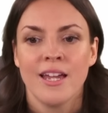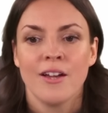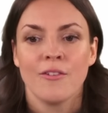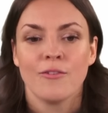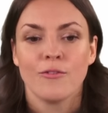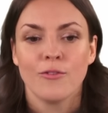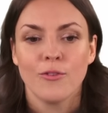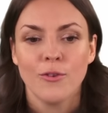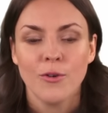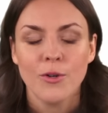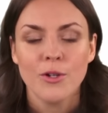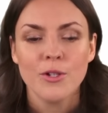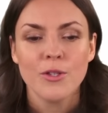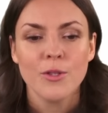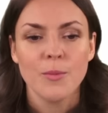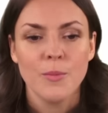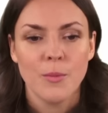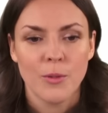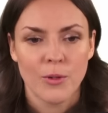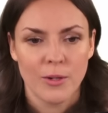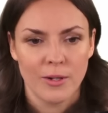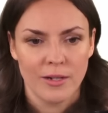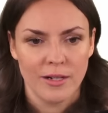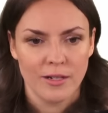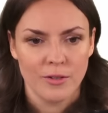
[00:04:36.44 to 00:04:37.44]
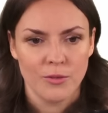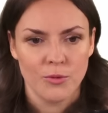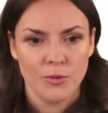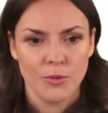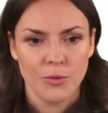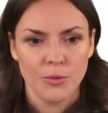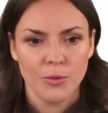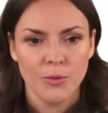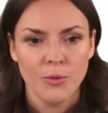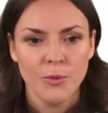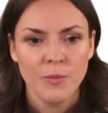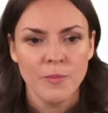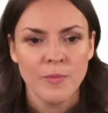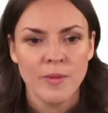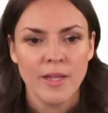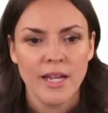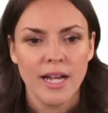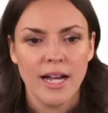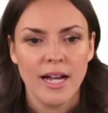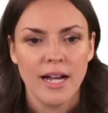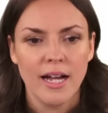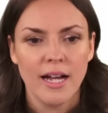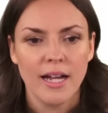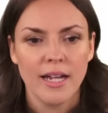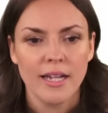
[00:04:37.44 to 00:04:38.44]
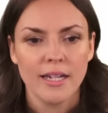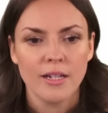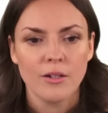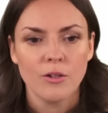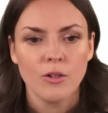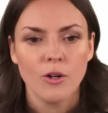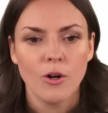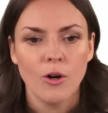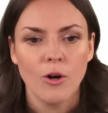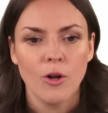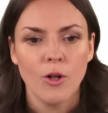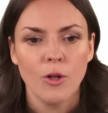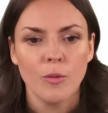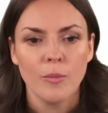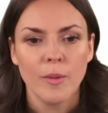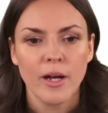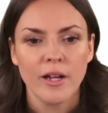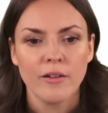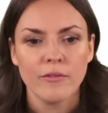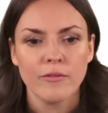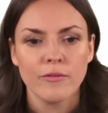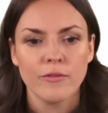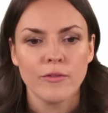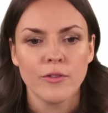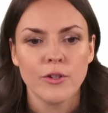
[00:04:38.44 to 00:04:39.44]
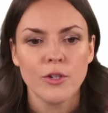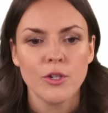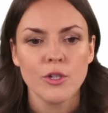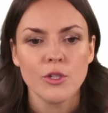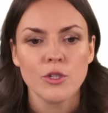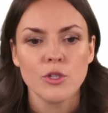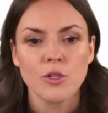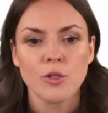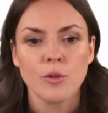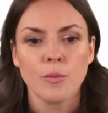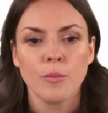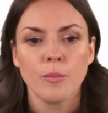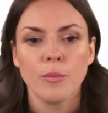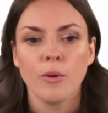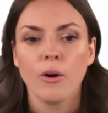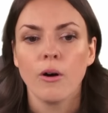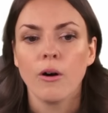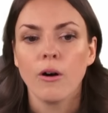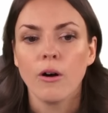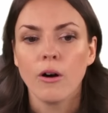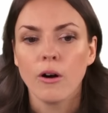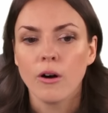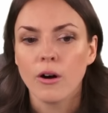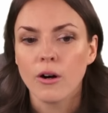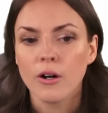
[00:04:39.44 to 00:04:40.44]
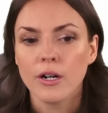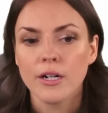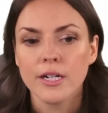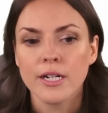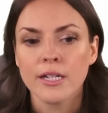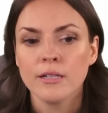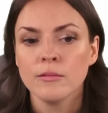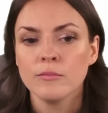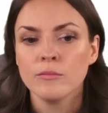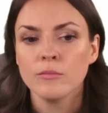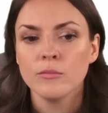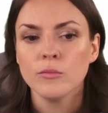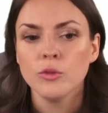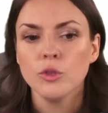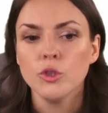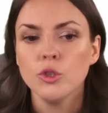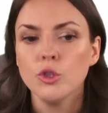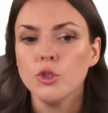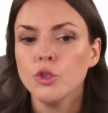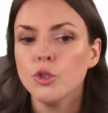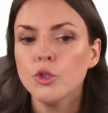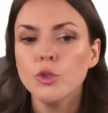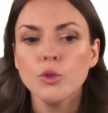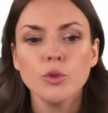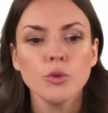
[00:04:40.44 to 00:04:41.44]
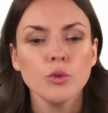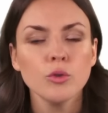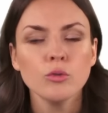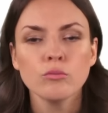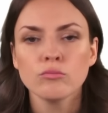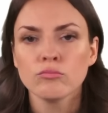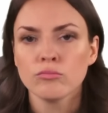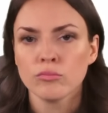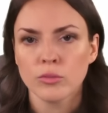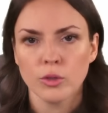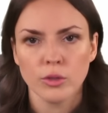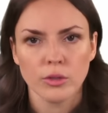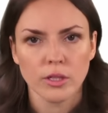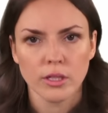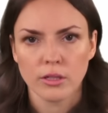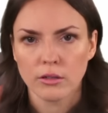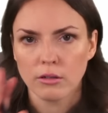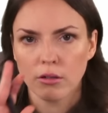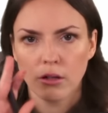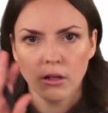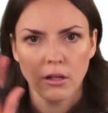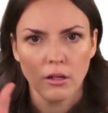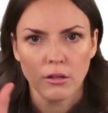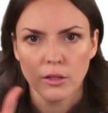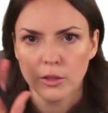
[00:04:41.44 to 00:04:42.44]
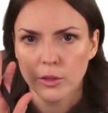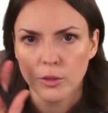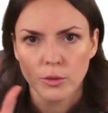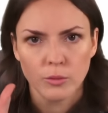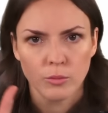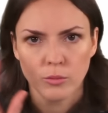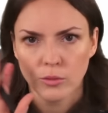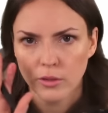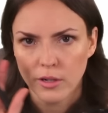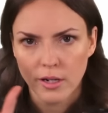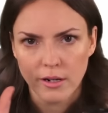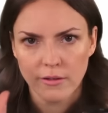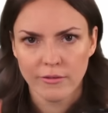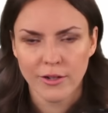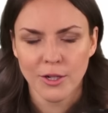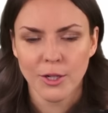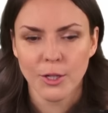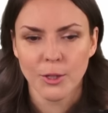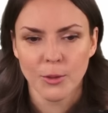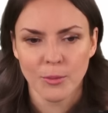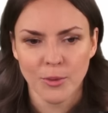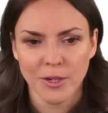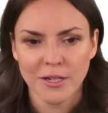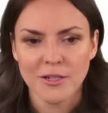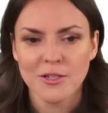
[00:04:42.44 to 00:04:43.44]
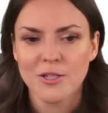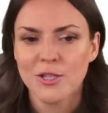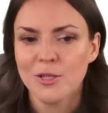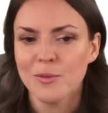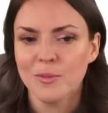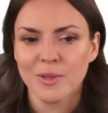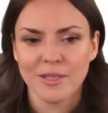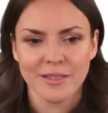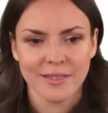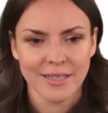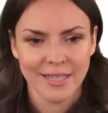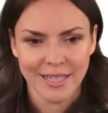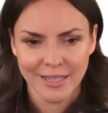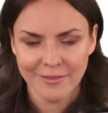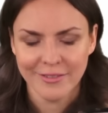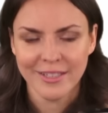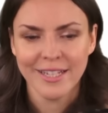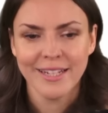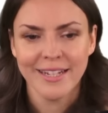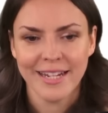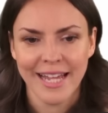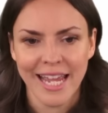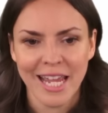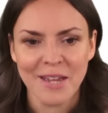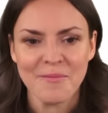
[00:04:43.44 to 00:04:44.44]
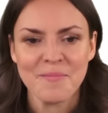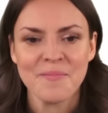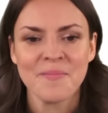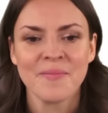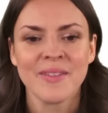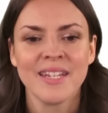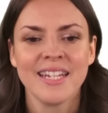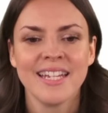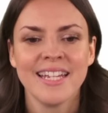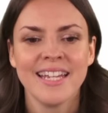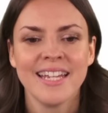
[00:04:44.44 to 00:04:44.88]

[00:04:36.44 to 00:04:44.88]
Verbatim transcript: For the product rule, I call my first part u. You can call it whatever you want to, but give it a name.